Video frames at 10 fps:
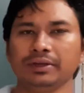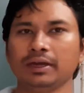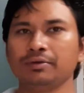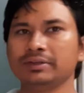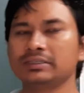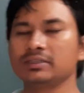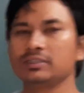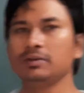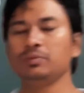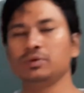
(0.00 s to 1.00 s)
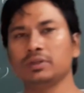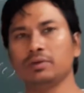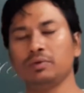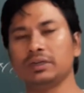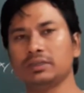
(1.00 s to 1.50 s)
have discussed about the
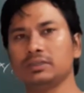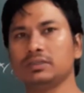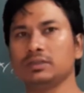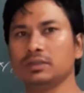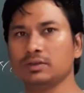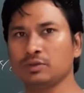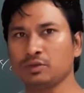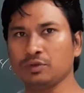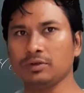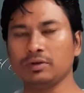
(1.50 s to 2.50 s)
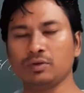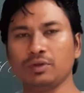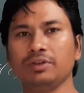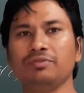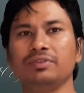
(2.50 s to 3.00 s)
what is the
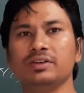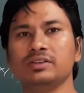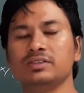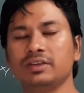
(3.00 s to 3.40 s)
growing phase,